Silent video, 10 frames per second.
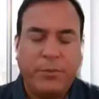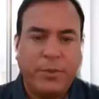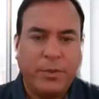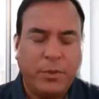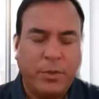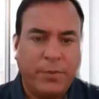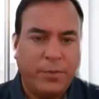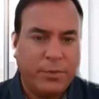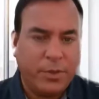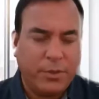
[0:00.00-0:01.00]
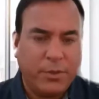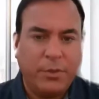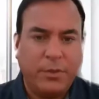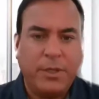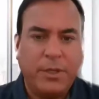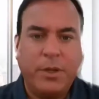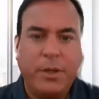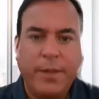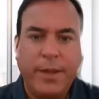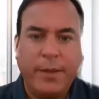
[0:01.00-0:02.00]
physical infrastructure, you touched
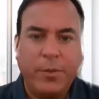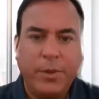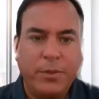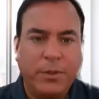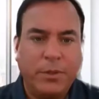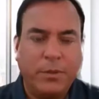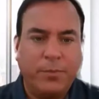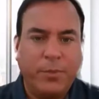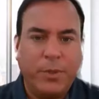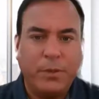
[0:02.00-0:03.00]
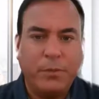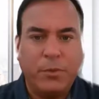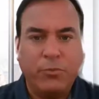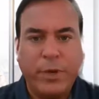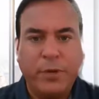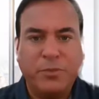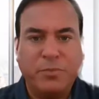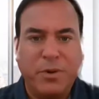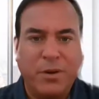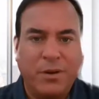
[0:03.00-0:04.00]
on that, whether it's a rail
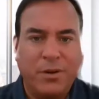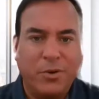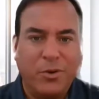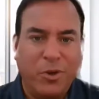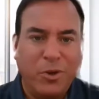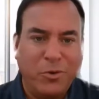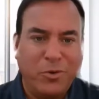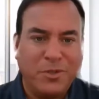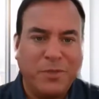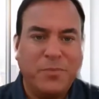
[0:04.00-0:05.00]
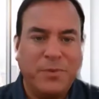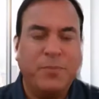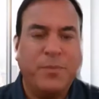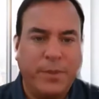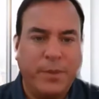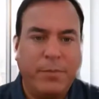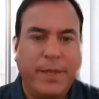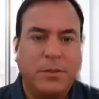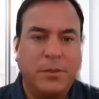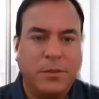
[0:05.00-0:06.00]
spur or a road or something that
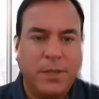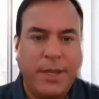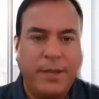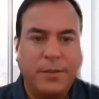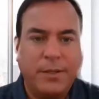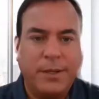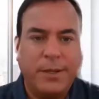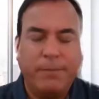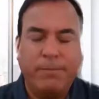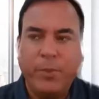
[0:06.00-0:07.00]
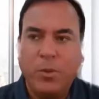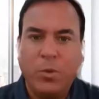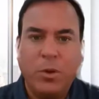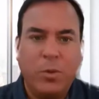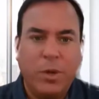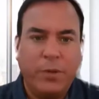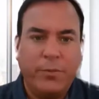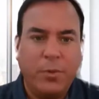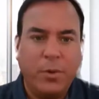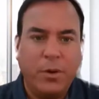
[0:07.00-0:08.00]
makes the site work well
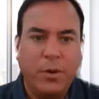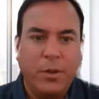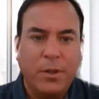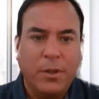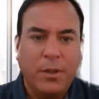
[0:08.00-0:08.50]
for